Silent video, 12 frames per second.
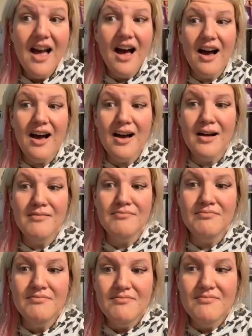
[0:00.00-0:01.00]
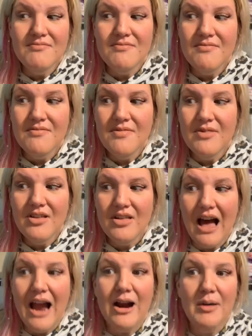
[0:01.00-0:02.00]
I
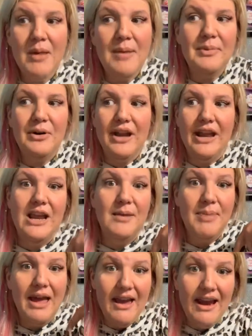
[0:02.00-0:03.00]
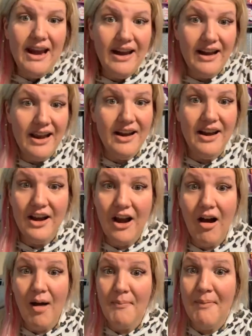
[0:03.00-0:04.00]
remember getting paid and it
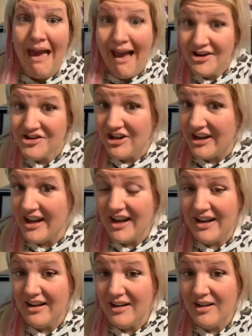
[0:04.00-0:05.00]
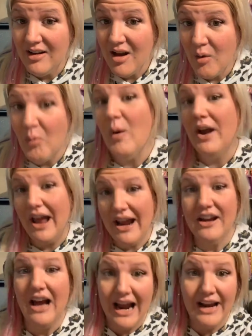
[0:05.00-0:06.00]
not matching what
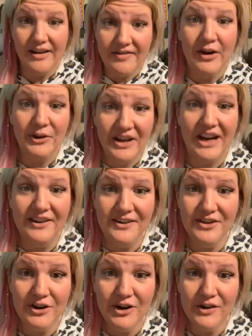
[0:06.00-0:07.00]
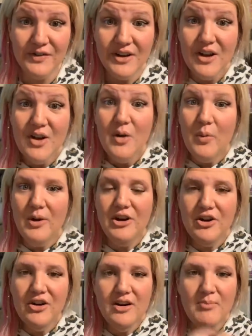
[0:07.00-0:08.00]
I felt I deserved. When
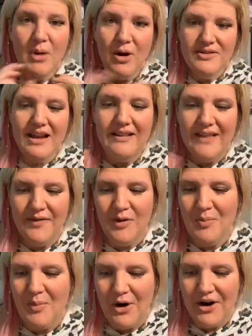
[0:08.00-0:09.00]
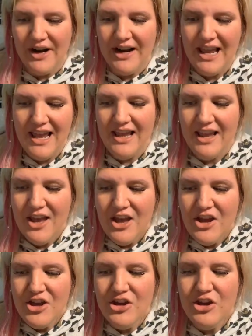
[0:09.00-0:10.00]
you're in multi-level marketing,
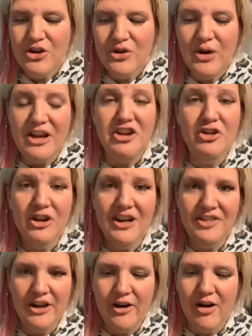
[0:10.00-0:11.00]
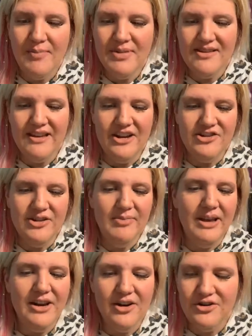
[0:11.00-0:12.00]
you look at the compensation
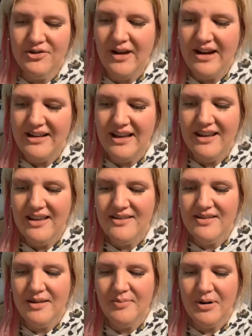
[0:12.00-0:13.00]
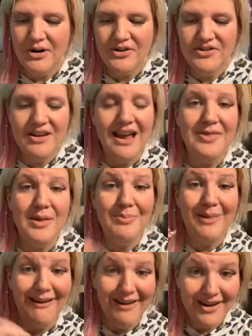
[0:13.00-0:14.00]
plan or direct, it is the person at the
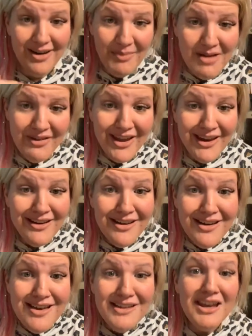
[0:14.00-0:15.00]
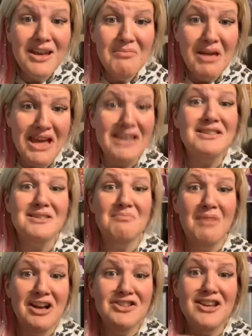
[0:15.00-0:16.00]
bottom of it can make as
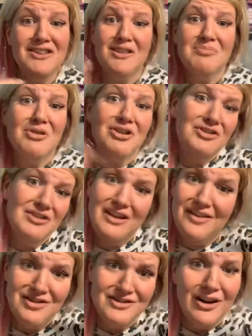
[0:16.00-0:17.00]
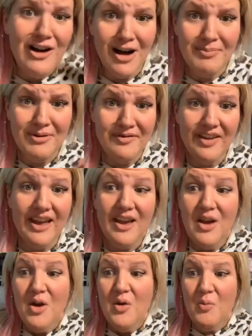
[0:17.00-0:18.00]
much as the person at the top of it.
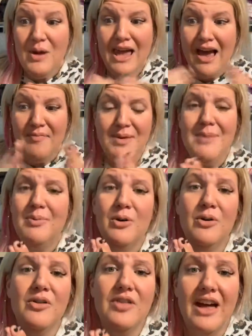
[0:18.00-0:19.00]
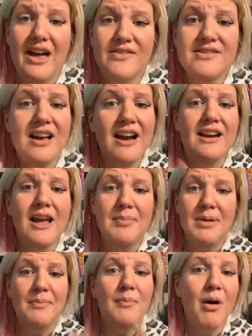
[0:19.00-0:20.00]
We have people that have signed up
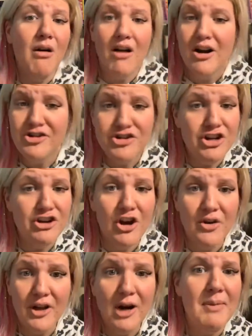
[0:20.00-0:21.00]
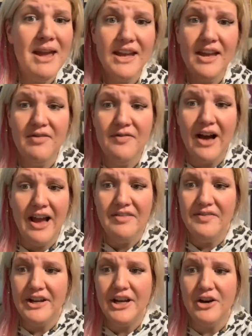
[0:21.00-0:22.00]
in March, that are making 5
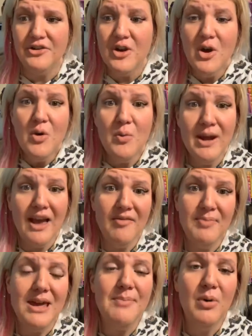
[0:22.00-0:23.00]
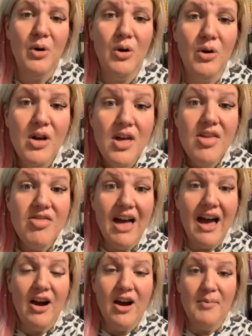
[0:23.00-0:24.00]
figures. We have people
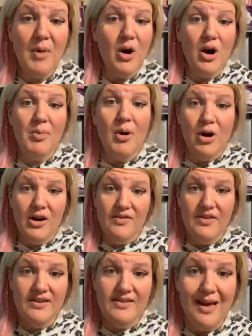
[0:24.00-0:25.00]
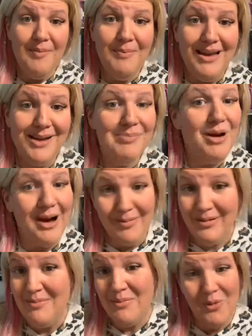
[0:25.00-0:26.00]
that are a part of this that make
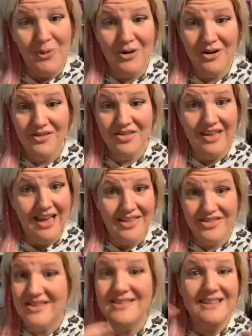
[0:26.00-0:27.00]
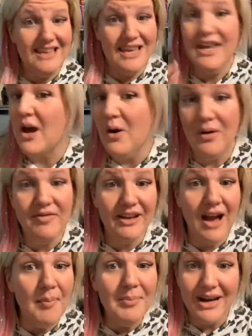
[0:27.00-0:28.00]
probably more than the CEO of the
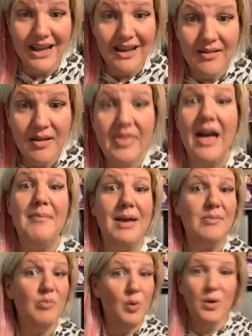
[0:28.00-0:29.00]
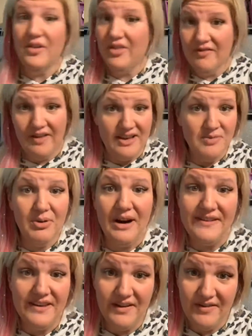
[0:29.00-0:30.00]
company, that make more than the vice
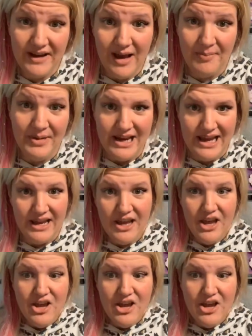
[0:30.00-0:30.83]
president of the company.